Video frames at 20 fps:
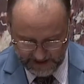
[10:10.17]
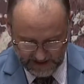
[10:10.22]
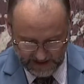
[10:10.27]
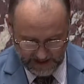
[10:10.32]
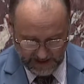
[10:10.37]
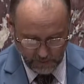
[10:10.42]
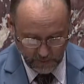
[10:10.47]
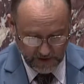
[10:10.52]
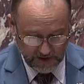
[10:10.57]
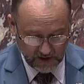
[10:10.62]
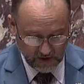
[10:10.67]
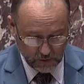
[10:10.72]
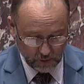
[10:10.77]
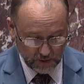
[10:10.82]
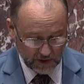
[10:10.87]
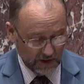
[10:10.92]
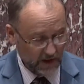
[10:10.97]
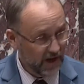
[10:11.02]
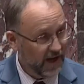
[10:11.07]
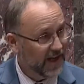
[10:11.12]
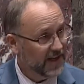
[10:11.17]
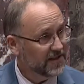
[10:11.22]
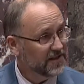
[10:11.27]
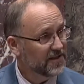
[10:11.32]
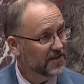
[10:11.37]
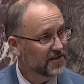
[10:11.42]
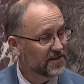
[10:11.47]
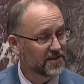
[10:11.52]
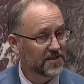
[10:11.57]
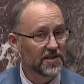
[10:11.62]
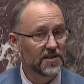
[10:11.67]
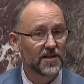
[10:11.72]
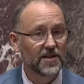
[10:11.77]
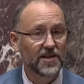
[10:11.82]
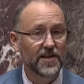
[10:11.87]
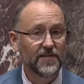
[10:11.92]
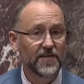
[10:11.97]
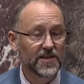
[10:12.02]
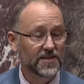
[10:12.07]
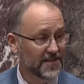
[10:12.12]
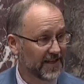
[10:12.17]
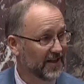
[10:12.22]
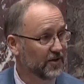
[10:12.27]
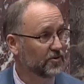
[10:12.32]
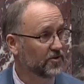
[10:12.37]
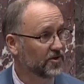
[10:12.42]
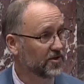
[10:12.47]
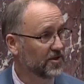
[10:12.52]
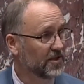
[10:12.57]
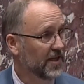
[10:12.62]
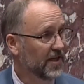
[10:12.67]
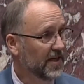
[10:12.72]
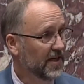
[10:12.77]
And we can do a lot still in this House